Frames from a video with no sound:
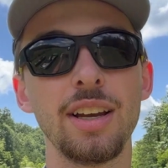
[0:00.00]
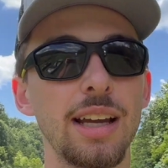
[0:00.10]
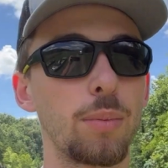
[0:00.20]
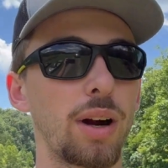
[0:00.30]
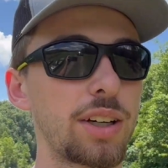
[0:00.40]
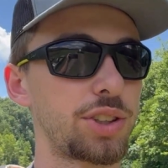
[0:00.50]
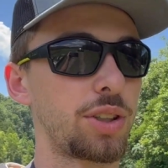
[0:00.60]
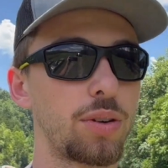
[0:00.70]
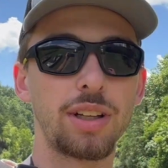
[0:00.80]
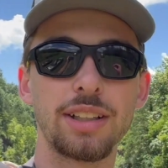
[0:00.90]
and we're actually
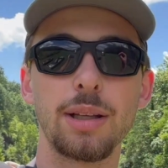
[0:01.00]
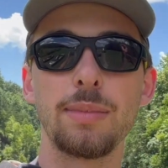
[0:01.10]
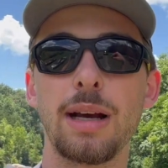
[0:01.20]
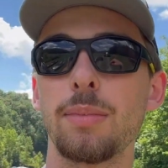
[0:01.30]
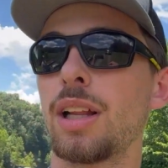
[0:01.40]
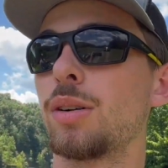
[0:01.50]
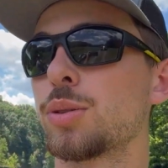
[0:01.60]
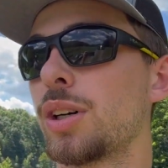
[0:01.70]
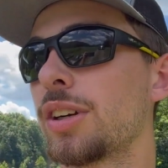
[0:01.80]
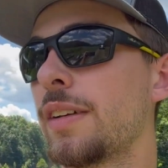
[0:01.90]
gonna link them down below as
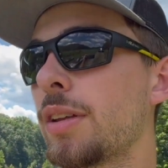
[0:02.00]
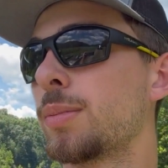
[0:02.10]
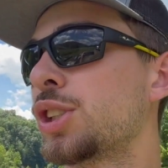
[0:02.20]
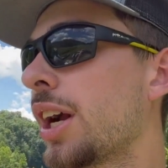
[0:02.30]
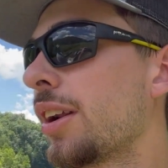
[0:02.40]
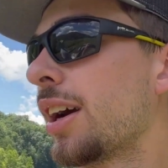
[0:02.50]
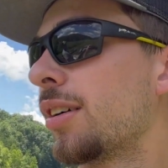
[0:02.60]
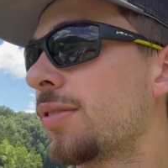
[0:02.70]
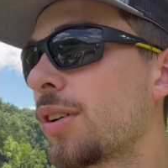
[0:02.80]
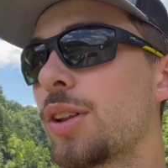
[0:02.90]
well, give them a shout out
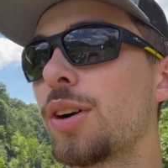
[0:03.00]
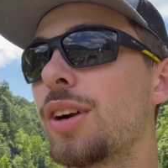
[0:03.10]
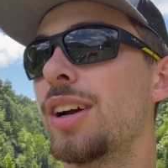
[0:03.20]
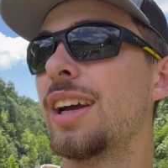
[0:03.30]
for their